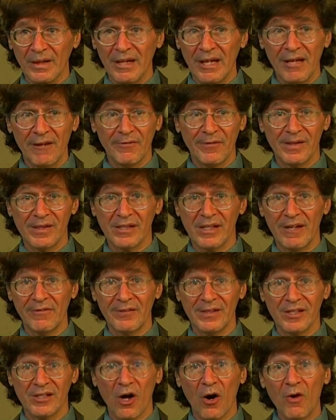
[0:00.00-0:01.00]
if it's if
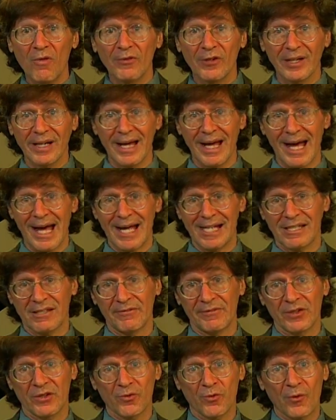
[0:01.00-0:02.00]
it's overcast, if
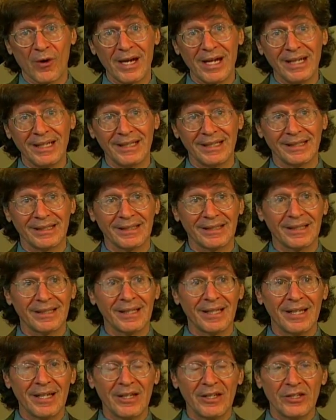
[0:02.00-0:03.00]
it's raining,
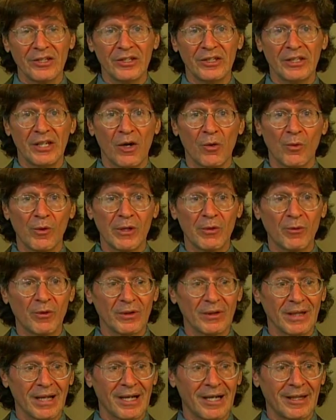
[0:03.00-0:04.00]
you know, we will
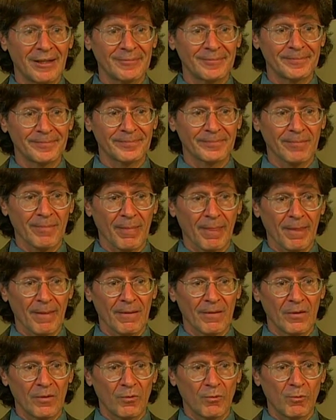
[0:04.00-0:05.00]
um,
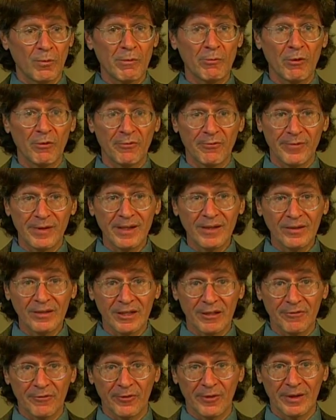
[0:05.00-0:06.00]
we will feel
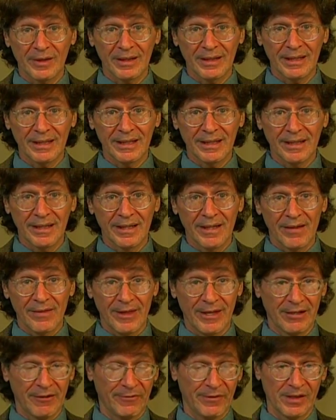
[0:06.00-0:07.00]
differently
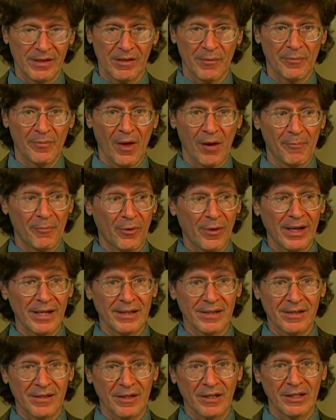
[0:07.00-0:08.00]
than if it's a, a bright,
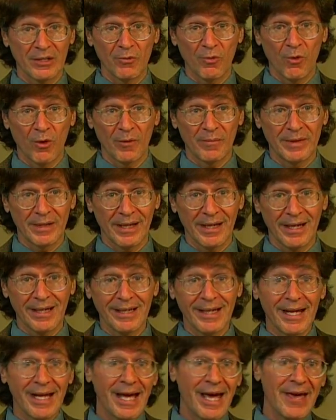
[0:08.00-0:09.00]
sunny, warm day,
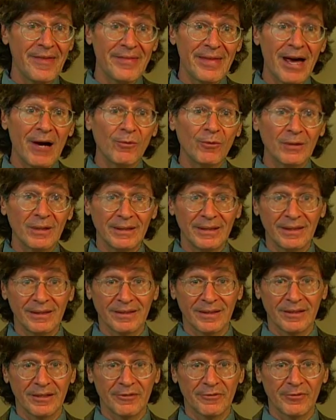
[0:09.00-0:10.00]
and that will lead to
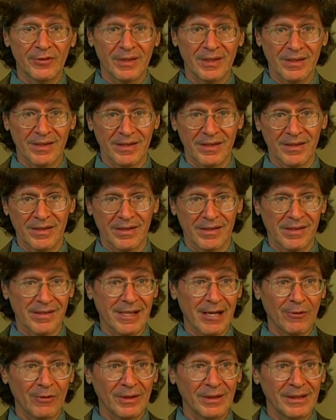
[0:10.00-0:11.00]
different decisions.
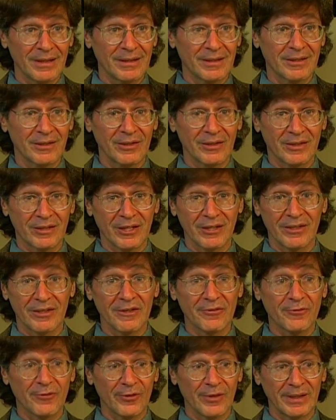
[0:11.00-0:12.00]
That will lead to, to
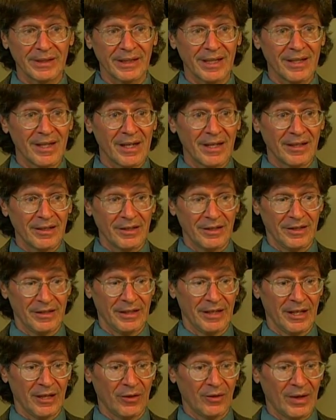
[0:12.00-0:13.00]
different, you
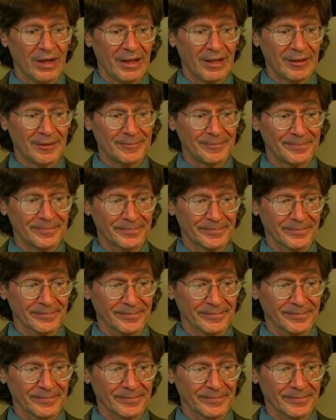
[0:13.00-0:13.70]
know, um,